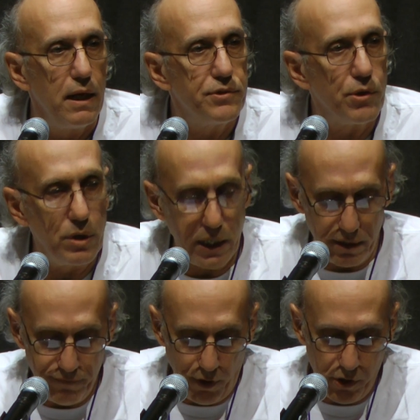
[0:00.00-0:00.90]
And so a
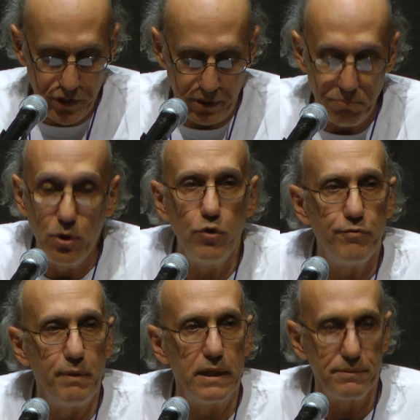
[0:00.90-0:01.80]
conversion
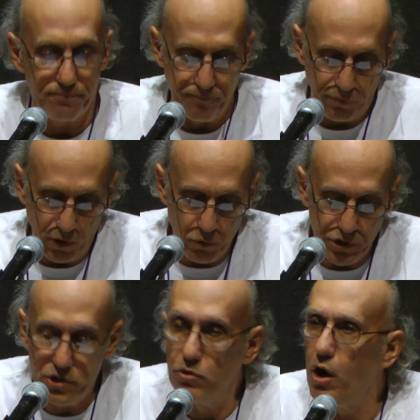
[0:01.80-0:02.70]
movement
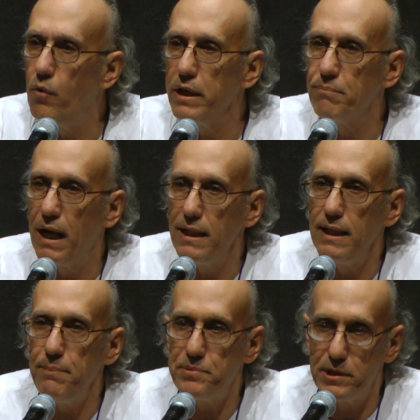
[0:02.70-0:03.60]
was growing by
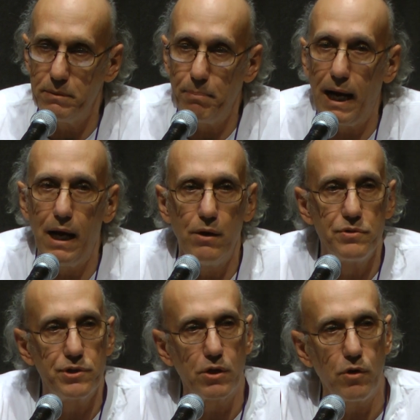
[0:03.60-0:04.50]
leaps and
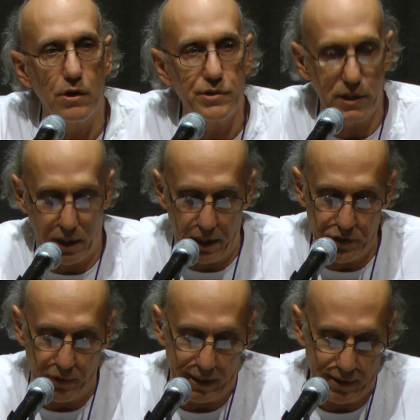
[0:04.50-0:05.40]
bounds across the
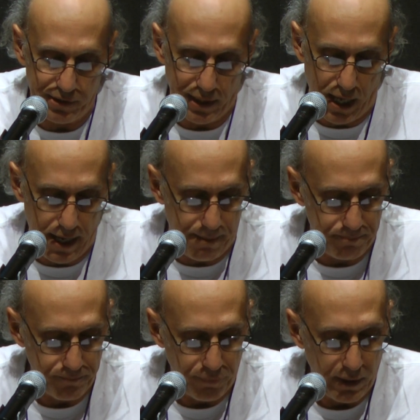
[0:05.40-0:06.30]
country at the
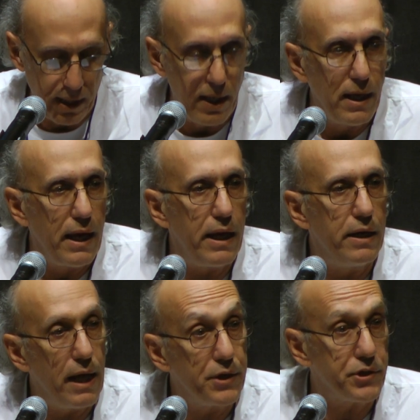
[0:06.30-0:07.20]
time. And
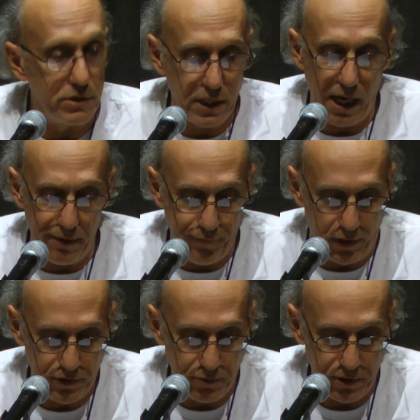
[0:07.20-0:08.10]
a national
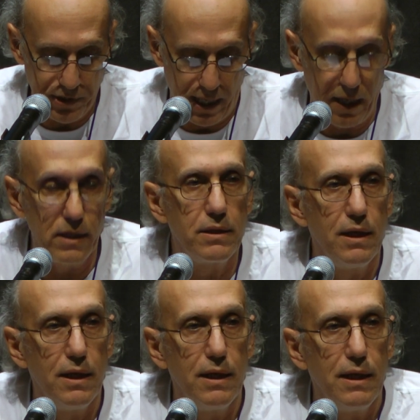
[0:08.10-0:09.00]
conference was held,
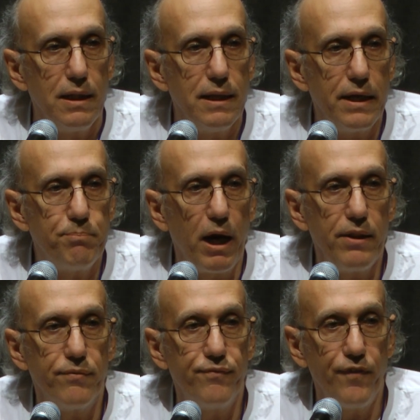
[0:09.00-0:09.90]
led
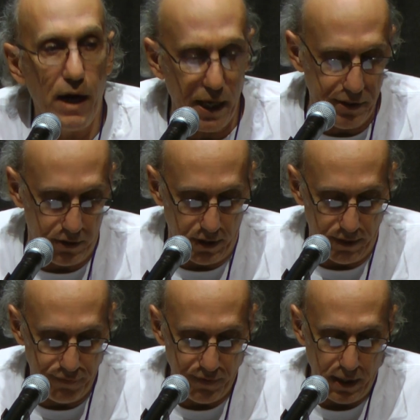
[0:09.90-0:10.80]
by the father
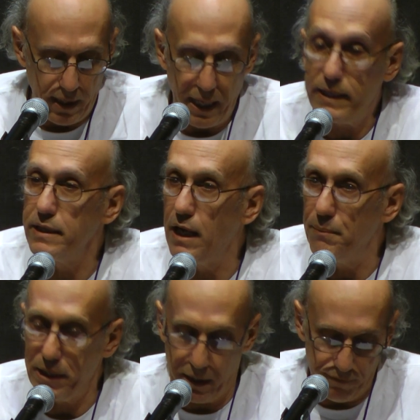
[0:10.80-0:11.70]
of
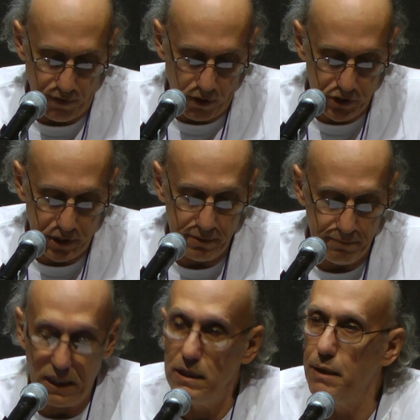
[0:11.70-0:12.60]
economic conversion,
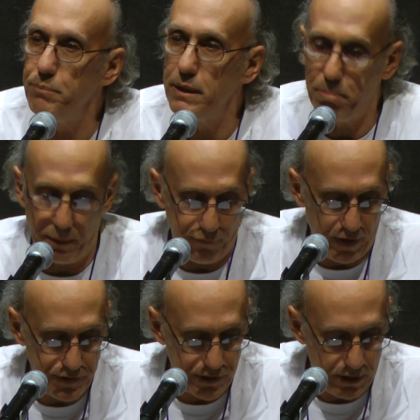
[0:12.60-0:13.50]
Columbia
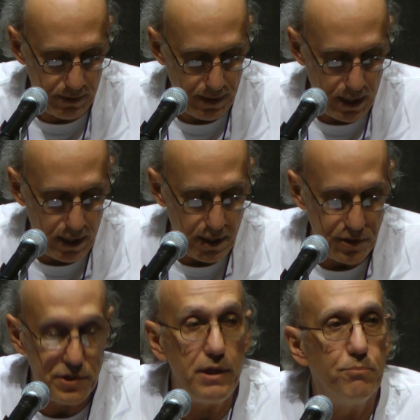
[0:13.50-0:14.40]
professor
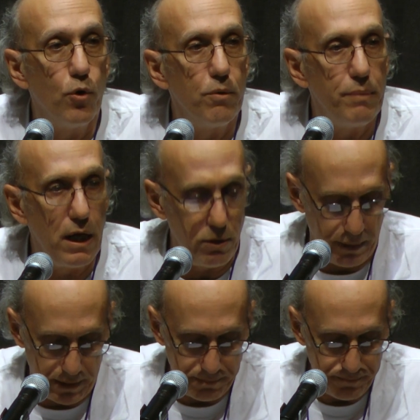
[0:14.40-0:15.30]
Seymour
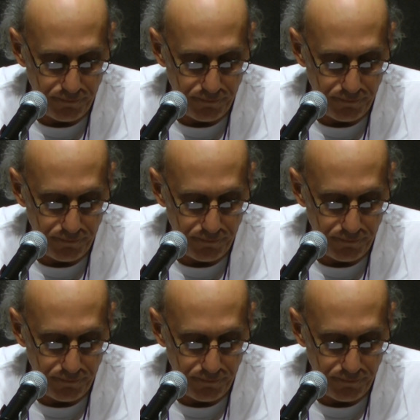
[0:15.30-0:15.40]
Melman.